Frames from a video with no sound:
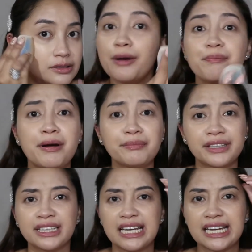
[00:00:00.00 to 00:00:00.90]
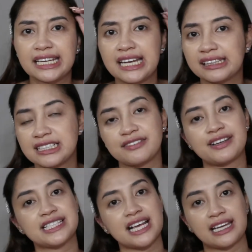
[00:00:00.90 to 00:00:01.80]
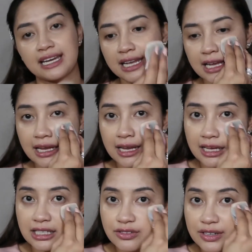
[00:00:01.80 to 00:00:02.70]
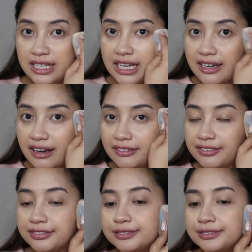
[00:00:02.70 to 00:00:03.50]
One pump na nilagay natin sa face natin is really enough